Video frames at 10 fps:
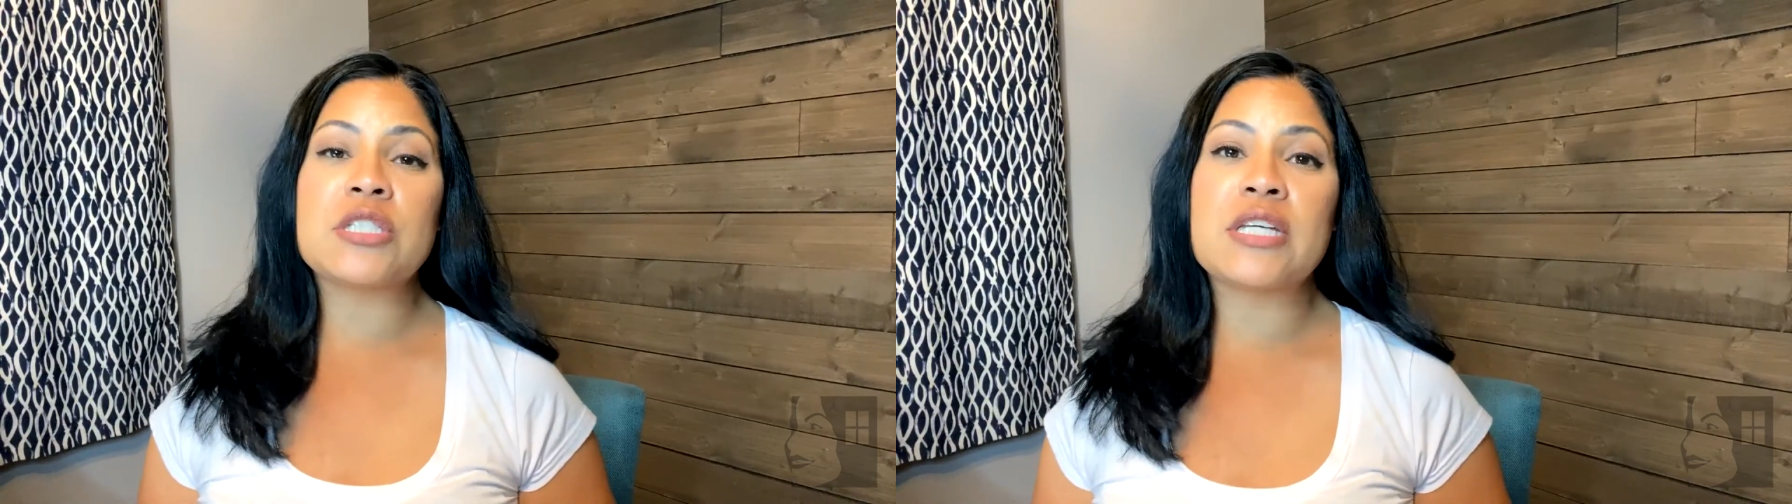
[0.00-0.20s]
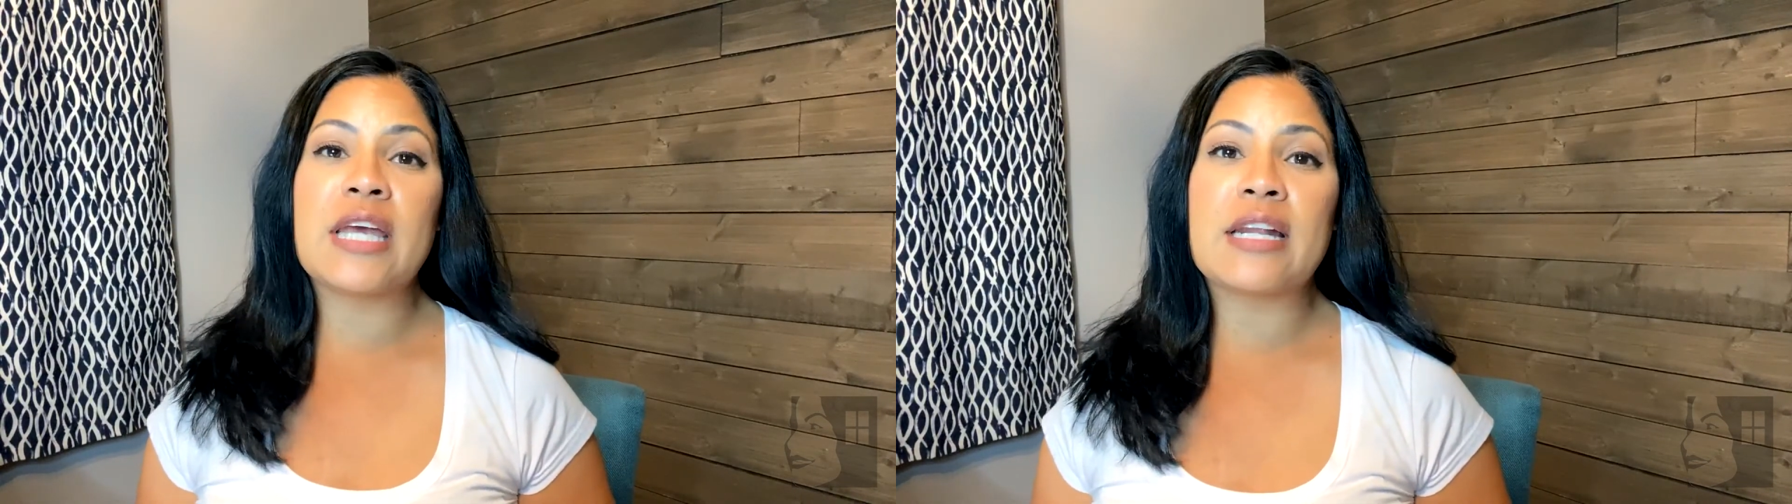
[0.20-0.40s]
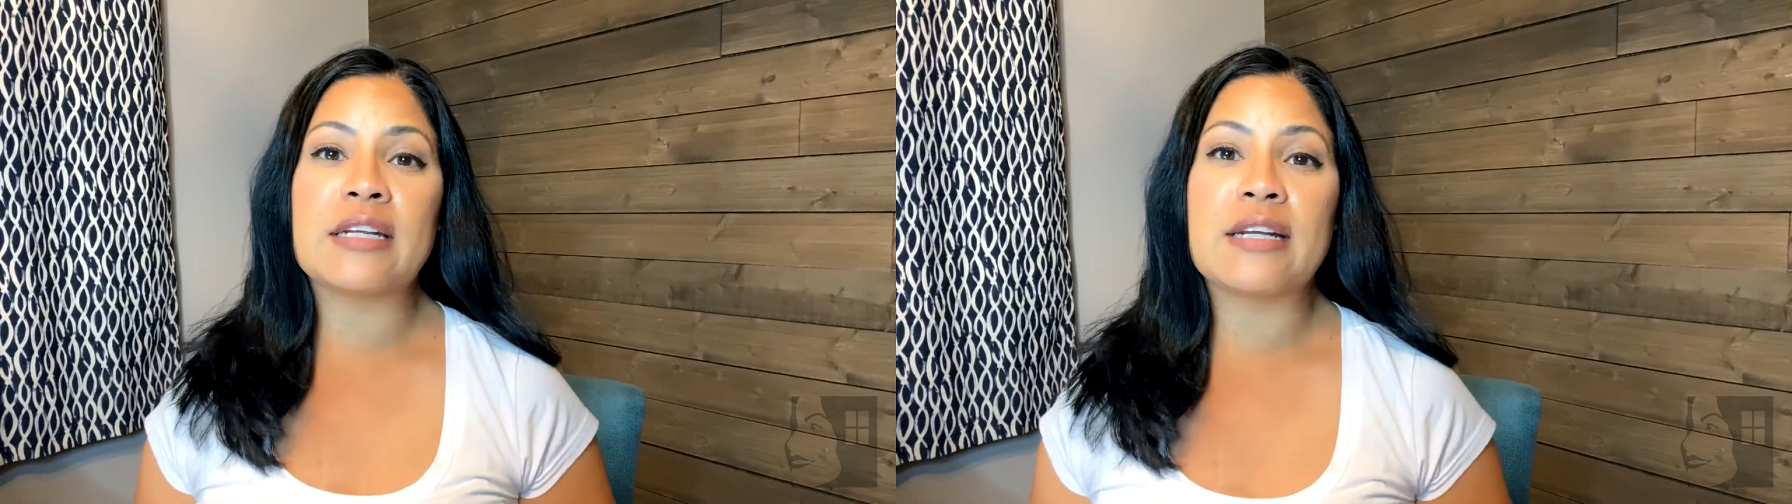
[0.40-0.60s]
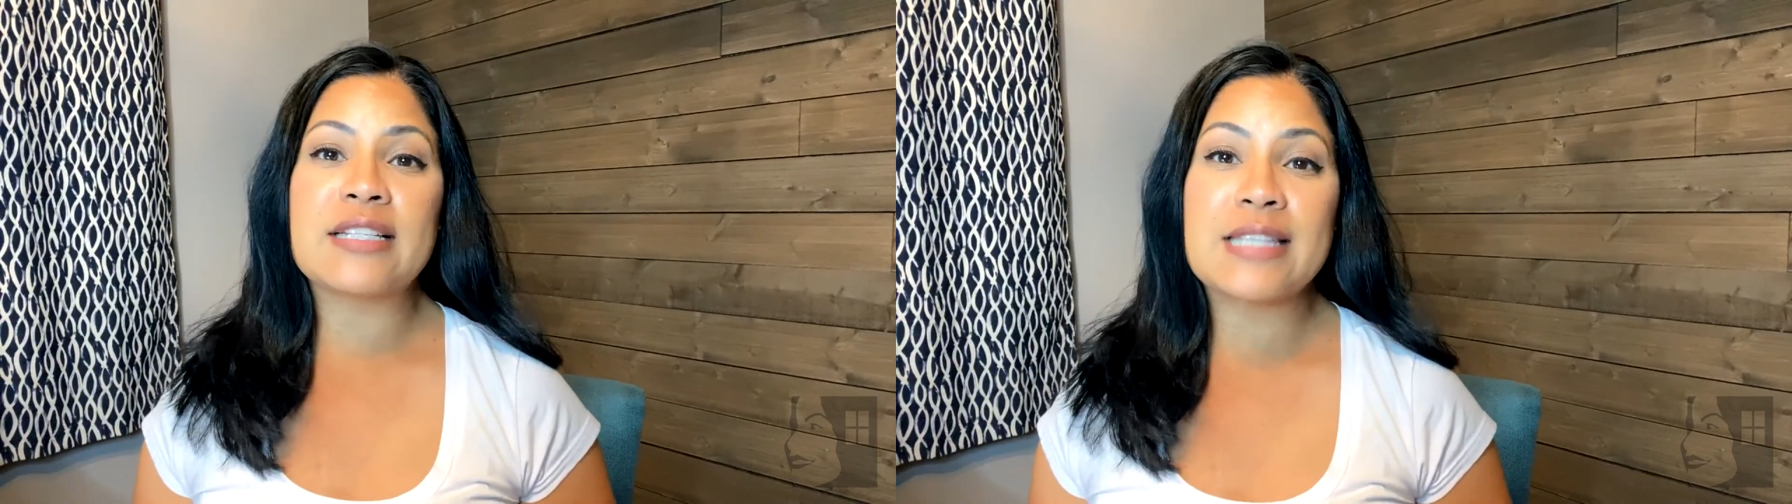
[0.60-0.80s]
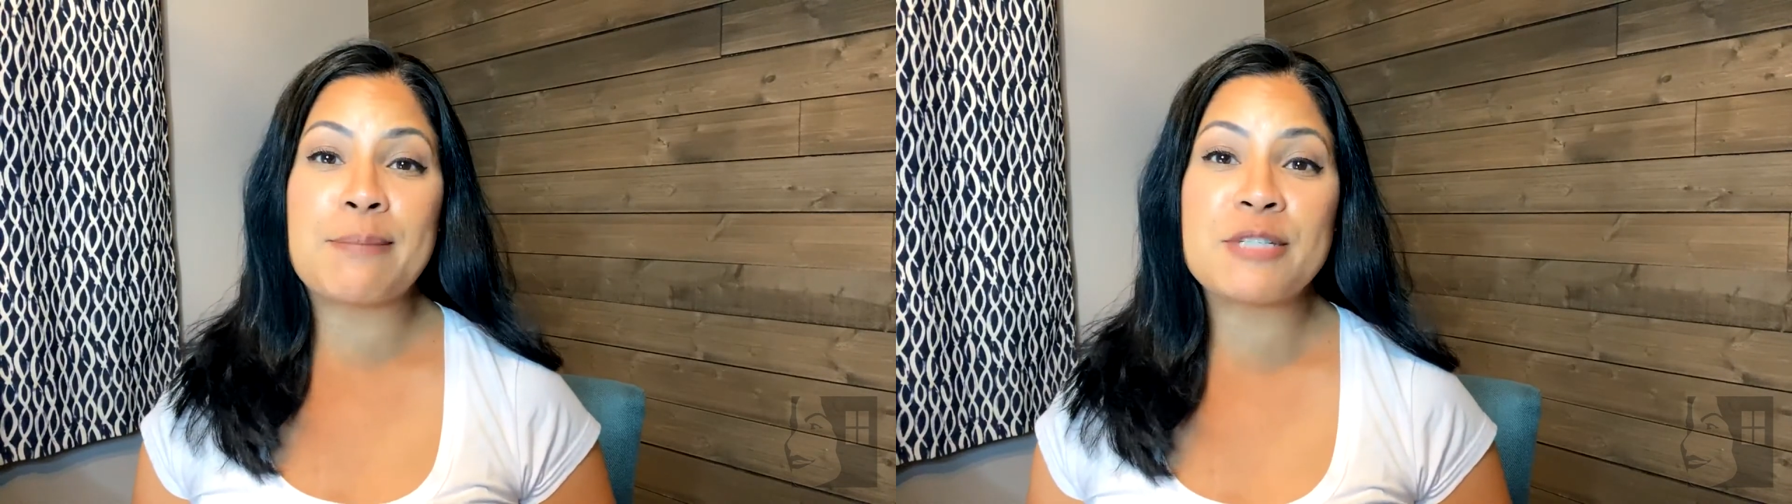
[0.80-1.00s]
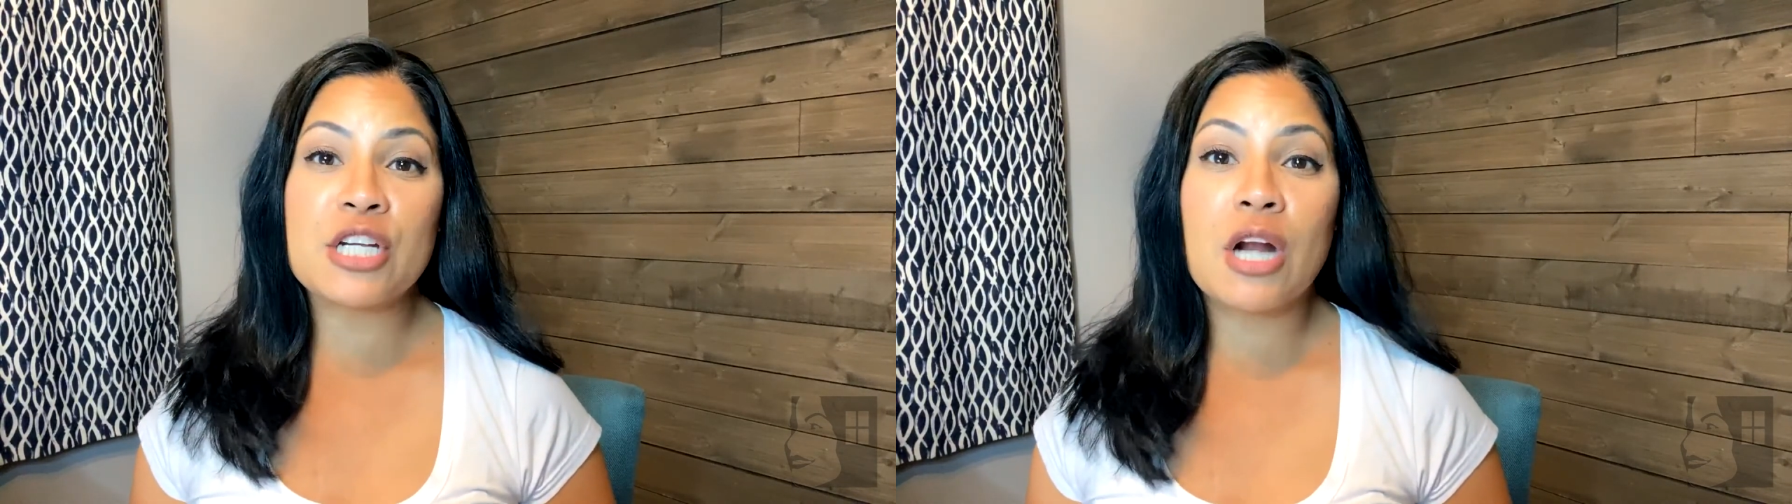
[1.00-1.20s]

to get an accepted